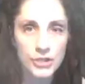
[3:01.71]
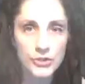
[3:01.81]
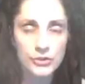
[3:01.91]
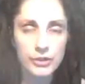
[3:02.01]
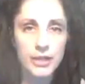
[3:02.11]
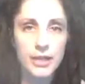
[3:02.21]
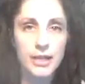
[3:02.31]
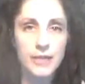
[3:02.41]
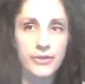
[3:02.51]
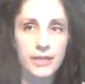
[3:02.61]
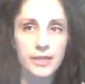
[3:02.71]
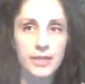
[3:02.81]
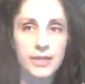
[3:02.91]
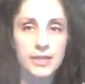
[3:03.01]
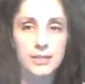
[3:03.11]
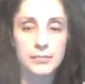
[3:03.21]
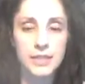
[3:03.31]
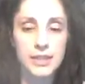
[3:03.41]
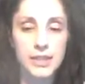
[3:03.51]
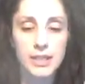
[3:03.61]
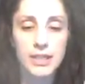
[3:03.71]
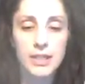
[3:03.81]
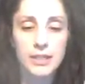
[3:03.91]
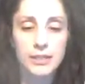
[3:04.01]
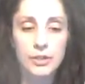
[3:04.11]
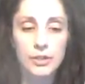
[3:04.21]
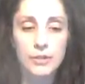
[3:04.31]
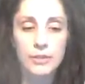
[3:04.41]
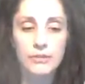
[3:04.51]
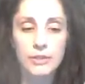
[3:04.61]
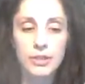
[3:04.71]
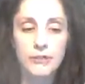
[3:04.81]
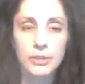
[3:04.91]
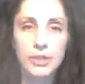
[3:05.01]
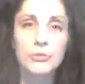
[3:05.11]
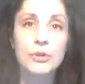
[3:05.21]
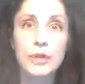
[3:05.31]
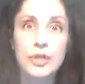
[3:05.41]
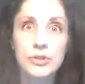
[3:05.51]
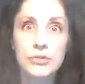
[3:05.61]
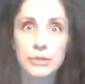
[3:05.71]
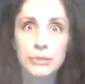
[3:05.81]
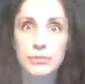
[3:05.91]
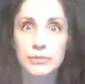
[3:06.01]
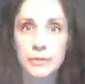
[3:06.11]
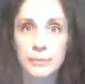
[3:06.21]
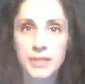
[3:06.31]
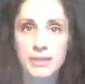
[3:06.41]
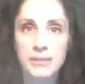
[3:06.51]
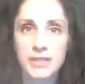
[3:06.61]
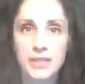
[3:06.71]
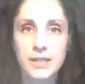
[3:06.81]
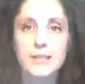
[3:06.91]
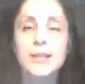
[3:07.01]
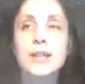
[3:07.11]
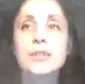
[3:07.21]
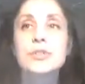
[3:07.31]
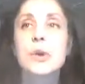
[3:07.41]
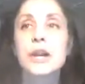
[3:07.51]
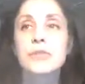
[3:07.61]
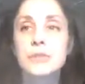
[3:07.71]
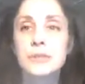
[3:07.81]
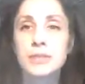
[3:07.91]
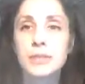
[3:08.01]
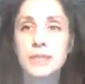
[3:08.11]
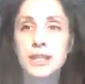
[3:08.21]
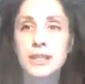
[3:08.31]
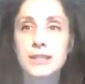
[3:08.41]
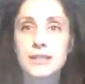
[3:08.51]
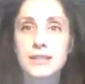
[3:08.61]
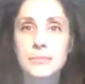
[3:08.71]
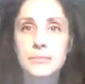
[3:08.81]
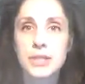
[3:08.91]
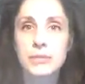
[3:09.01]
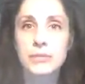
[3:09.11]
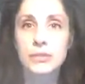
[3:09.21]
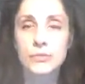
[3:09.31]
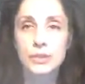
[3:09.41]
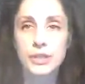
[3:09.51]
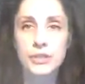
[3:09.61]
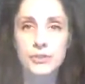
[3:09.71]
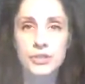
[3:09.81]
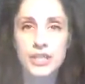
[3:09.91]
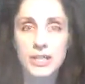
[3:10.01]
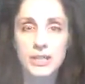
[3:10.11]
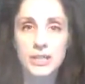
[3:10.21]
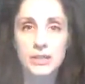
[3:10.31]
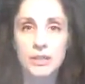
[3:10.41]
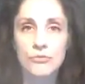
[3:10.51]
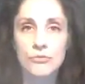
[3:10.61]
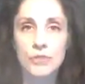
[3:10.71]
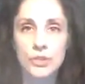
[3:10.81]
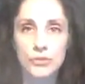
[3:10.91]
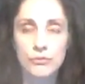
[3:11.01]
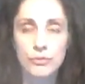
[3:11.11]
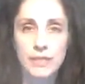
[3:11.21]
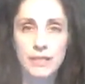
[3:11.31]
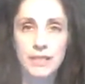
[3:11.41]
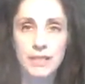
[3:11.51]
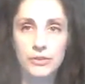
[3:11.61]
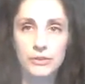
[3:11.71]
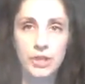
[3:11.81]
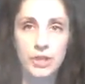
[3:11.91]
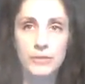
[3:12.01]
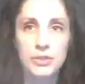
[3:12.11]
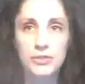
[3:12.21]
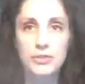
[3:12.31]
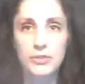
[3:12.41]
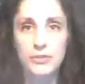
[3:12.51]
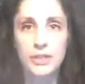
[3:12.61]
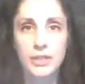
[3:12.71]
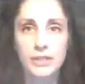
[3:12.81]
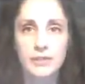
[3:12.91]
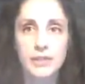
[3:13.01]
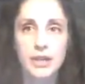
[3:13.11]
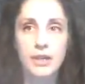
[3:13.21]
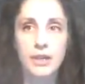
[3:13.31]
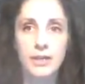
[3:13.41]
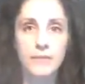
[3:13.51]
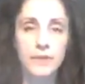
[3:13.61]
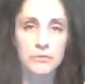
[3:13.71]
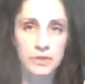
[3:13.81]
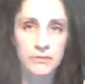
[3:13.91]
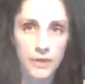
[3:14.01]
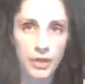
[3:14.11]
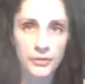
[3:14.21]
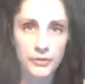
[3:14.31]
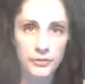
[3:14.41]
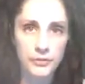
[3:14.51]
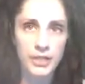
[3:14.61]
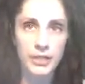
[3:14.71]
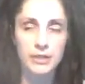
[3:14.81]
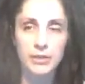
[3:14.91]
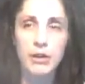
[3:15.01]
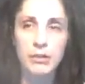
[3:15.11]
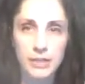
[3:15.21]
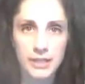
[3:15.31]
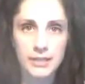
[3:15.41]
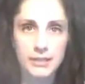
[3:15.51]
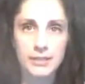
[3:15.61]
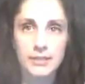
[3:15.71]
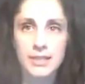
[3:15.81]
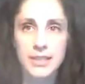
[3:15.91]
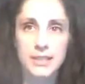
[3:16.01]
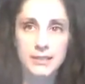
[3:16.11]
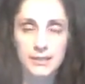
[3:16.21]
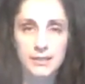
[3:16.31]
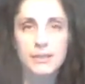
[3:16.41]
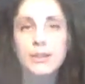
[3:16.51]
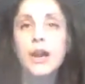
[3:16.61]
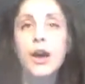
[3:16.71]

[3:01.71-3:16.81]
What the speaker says: history, and I think that it's something that, if we don't know history, we'll repeat the mistakes. So I really wanted my kids to be able to really understand it and not rush through it and take their time on certain things, like the founding fathers and the colonies and the dates and